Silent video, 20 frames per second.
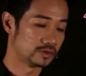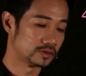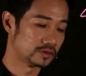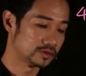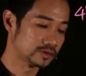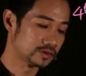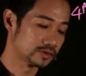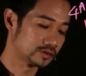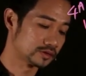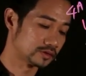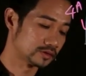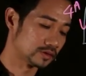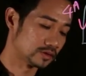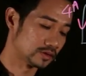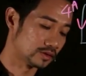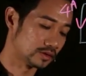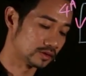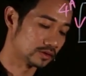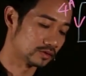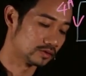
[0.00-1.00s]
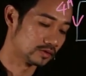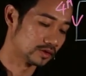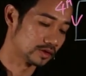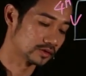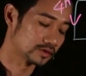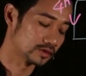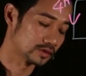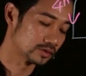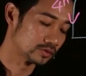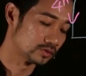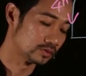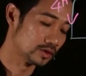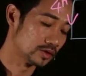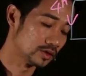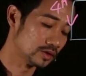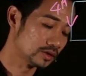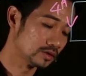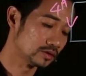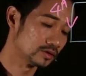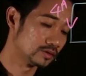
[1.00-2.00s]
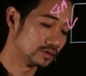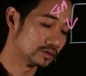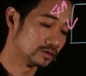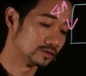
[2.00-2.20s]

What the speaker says: this and then connected to a